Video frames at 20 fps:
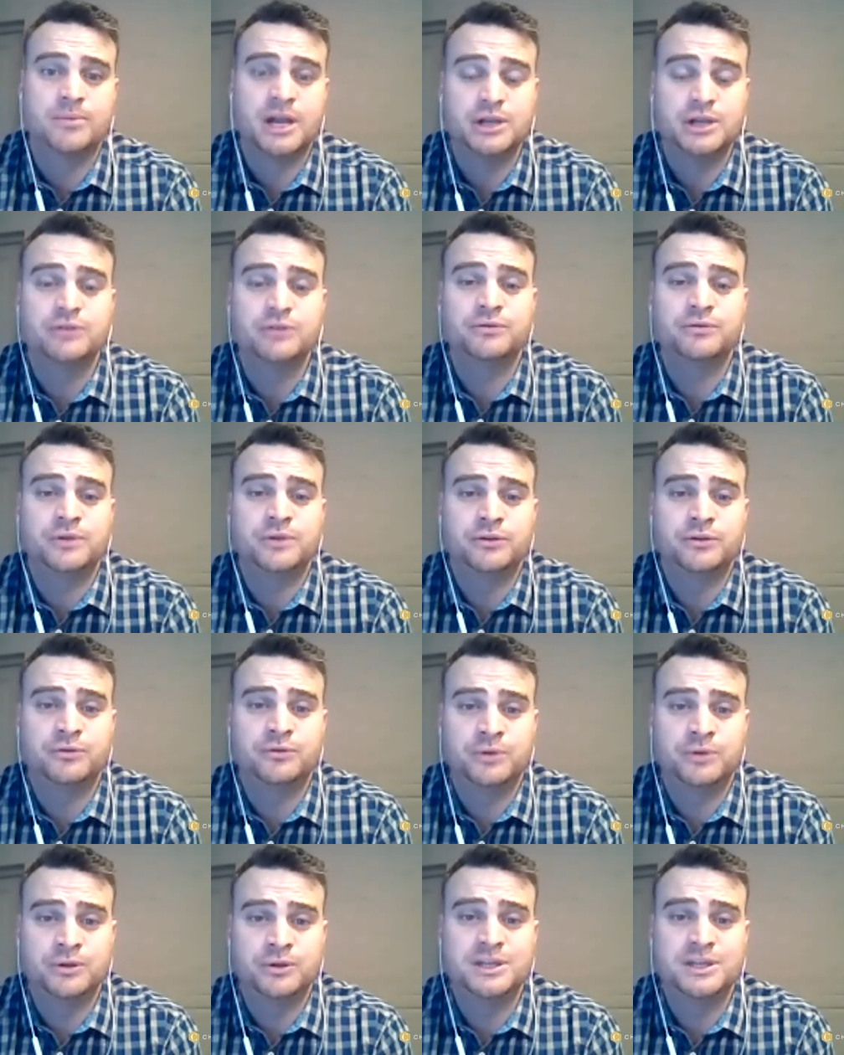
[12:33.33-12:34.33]
um, and you've
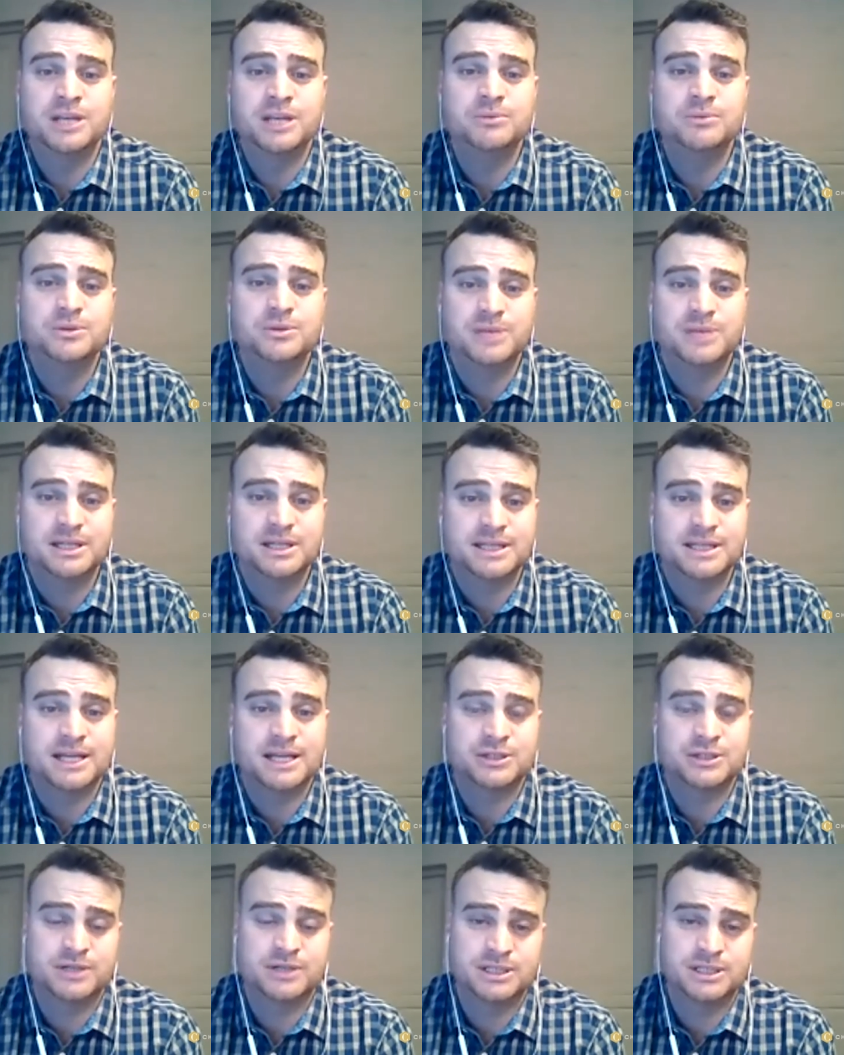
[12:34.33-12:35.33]
you've you deemed to
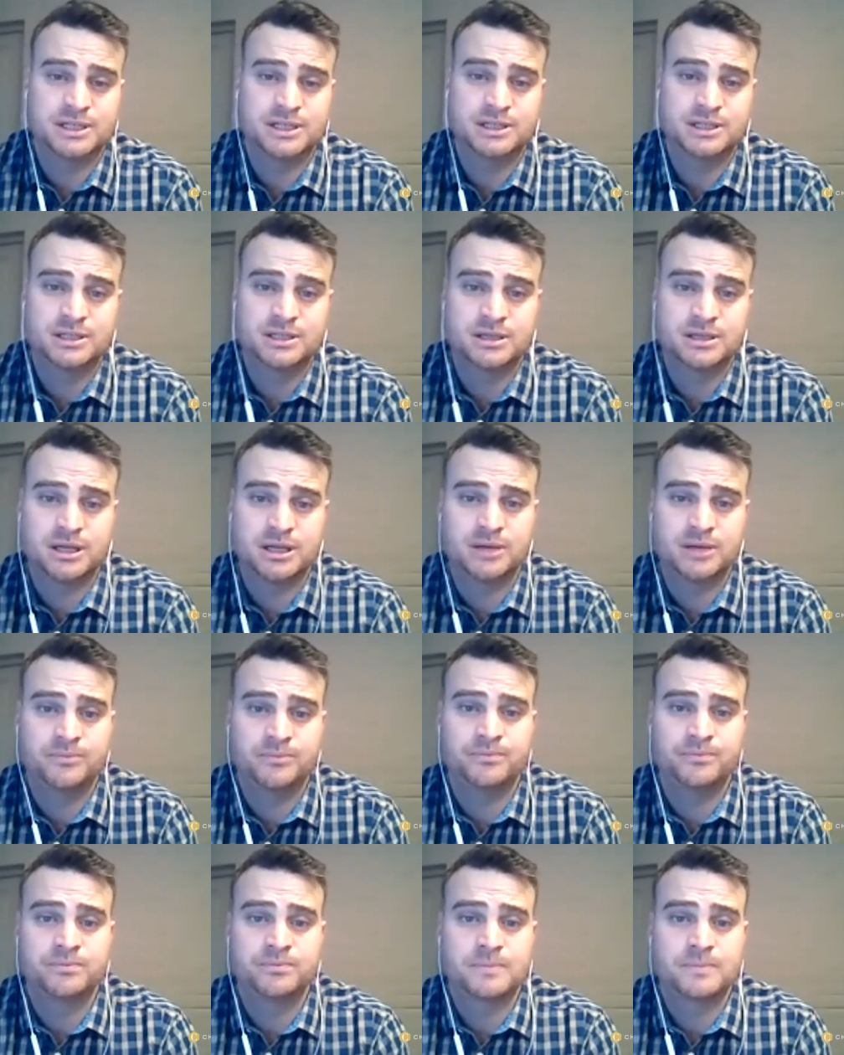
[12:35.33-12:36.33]
be a tax resident
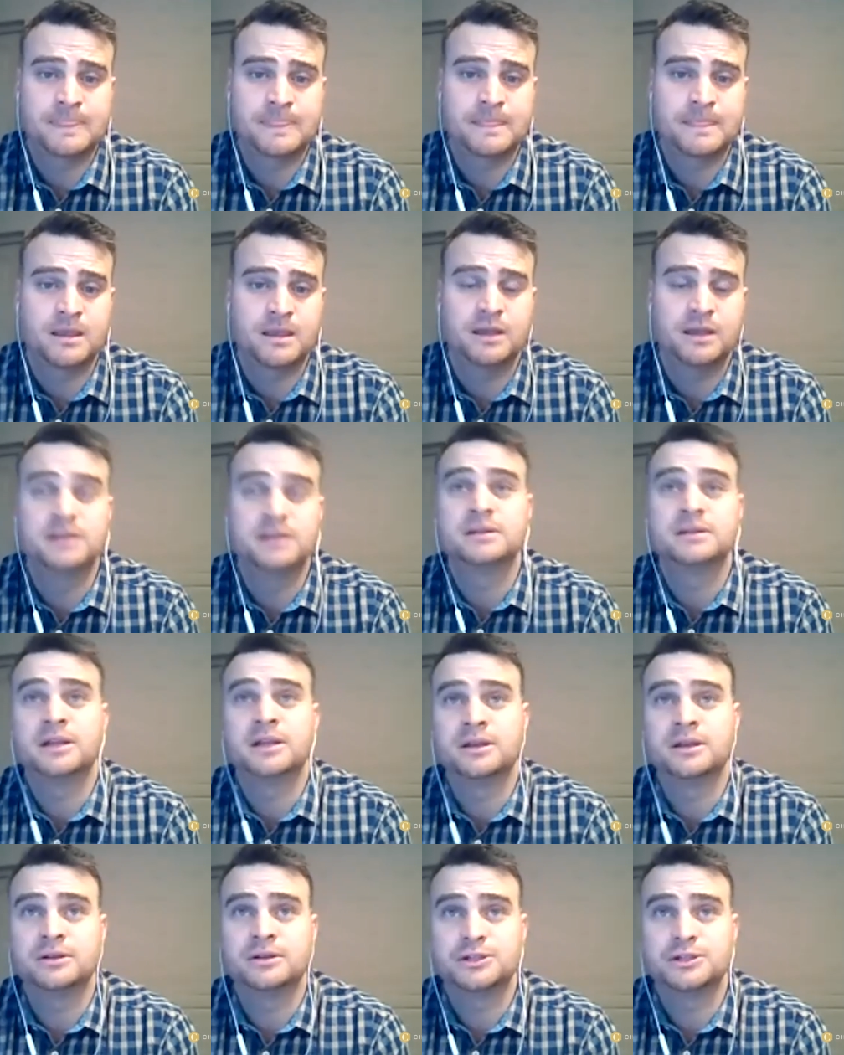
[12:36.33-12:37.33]
um,
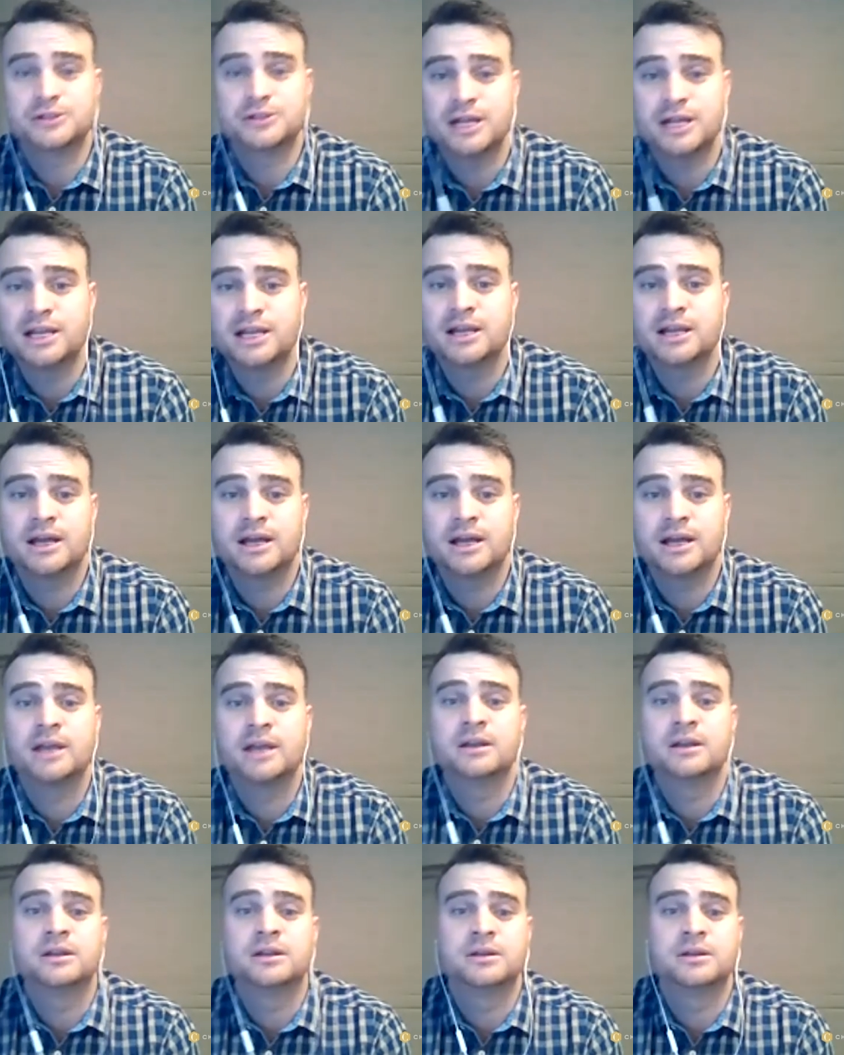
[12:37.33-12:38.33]
in in
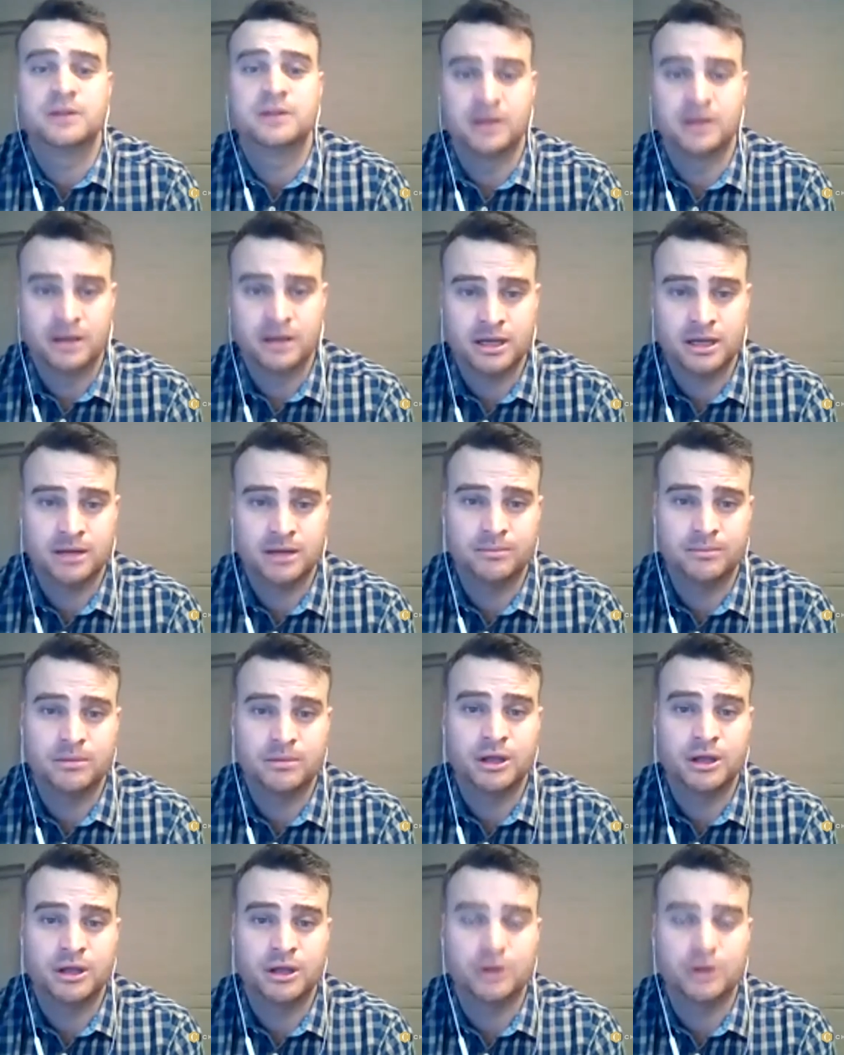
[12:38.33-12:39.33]
Australia and
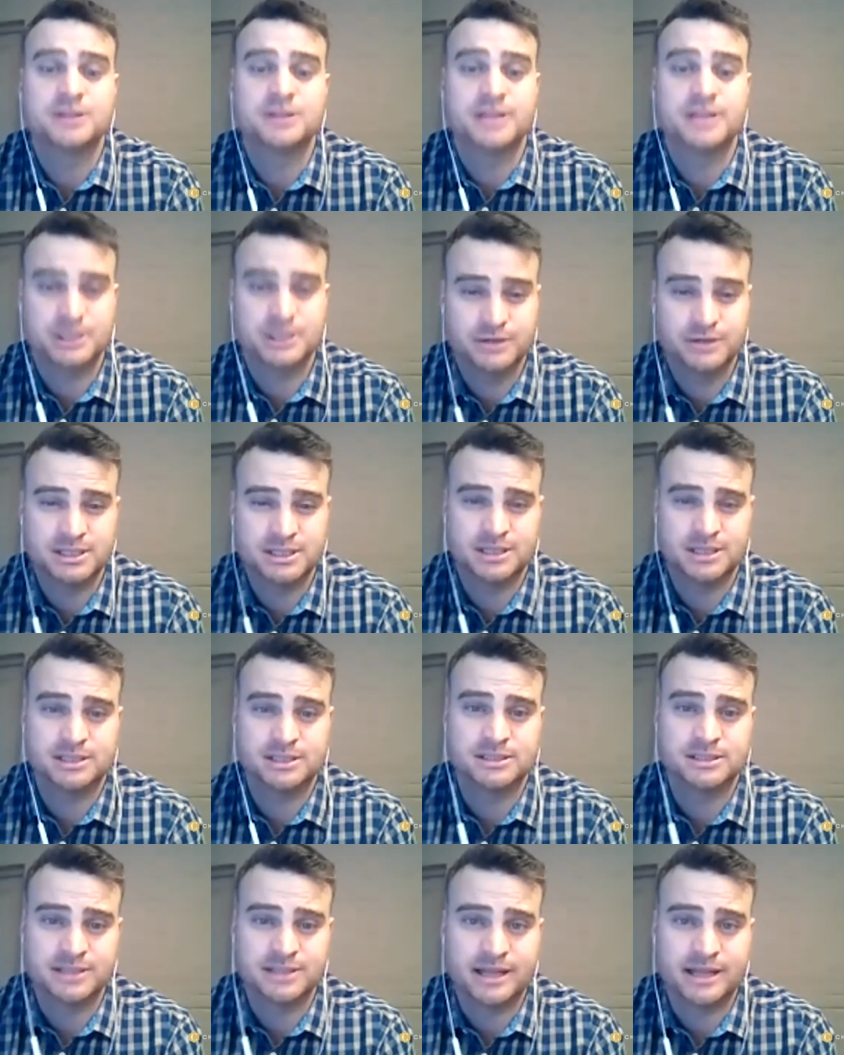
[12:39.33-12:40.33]
um, a non-tax
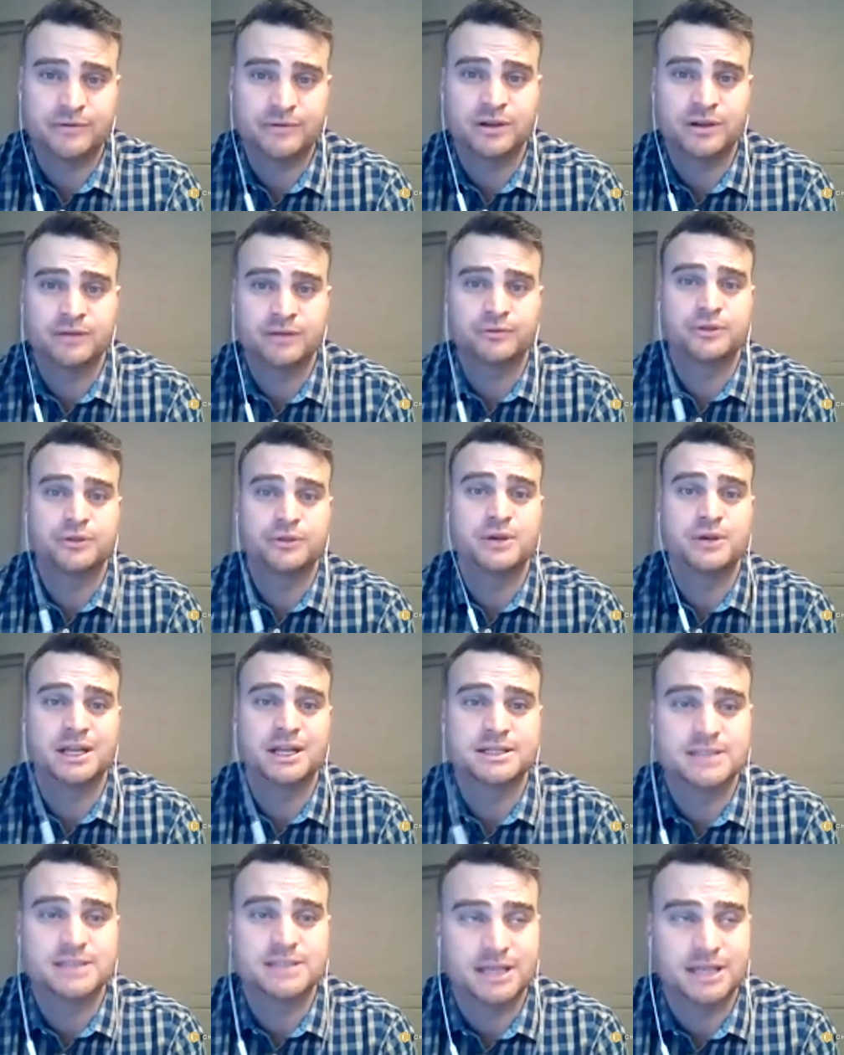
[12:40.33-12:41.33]
resident in South Africa for
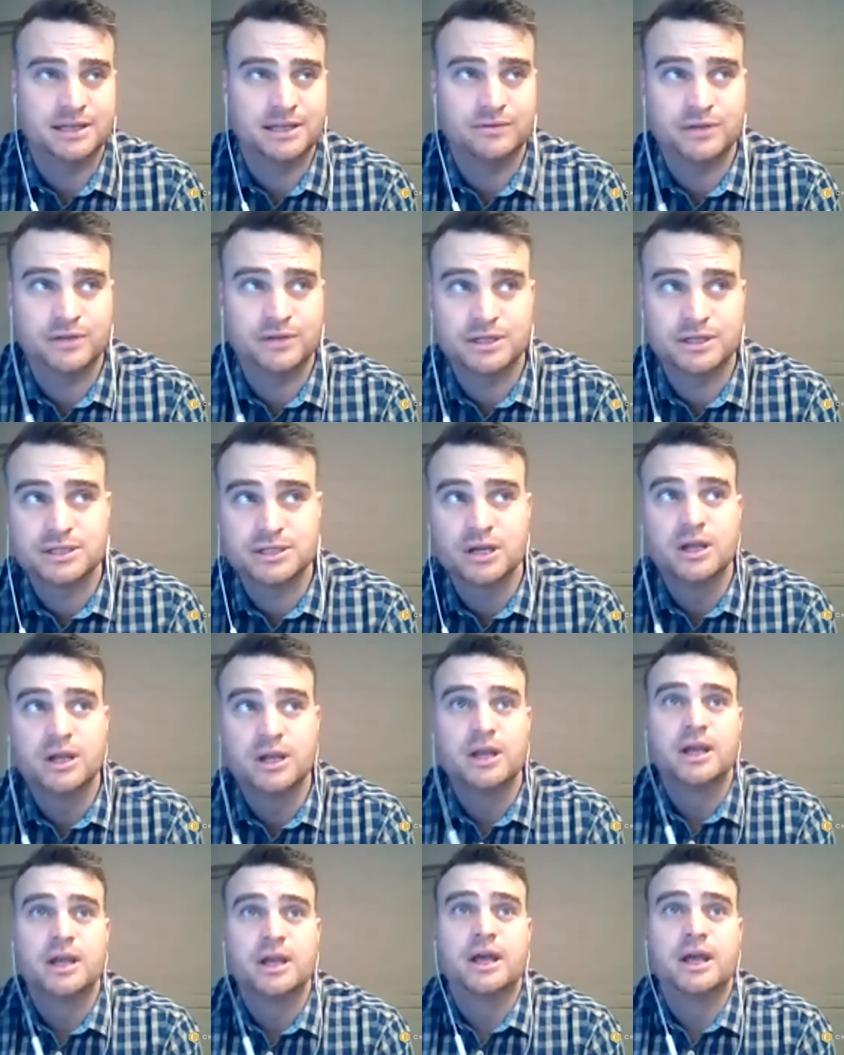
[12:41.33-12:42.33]
three consecutive
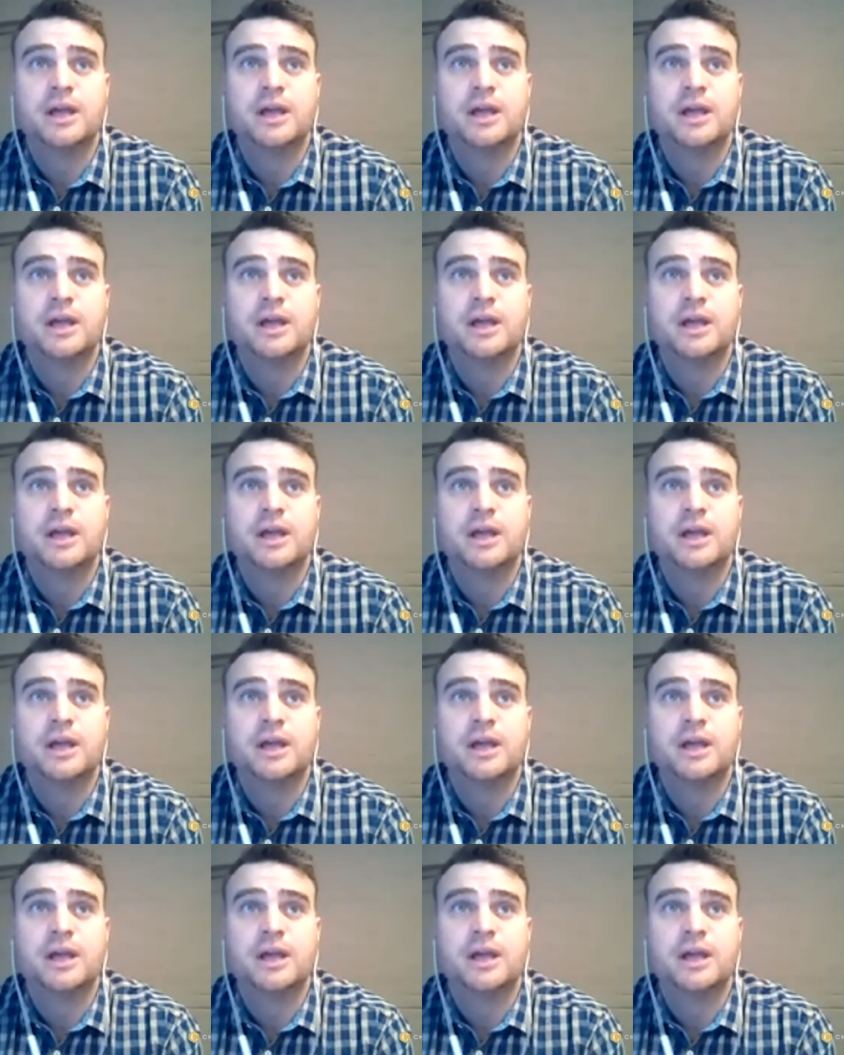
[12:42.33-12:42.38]
years.